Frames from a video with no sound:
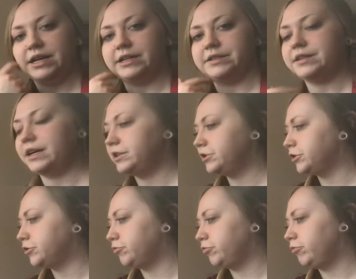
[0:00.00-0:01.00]
and it's kind of
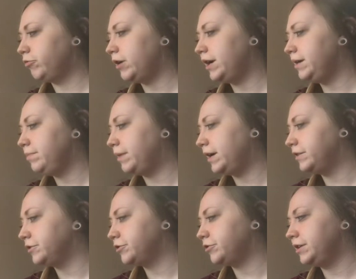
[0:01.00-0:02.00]
just right by
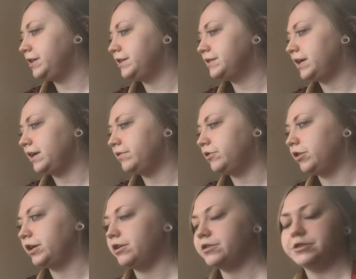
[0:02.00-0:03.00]
the trees, kind of
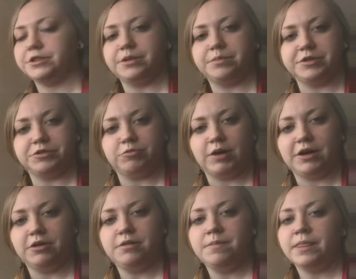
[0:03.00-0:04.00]
going under them as
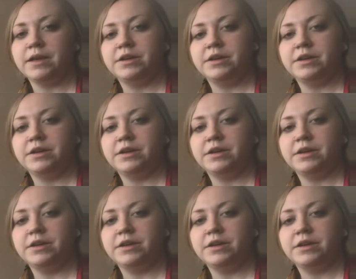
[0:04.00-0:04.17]
well.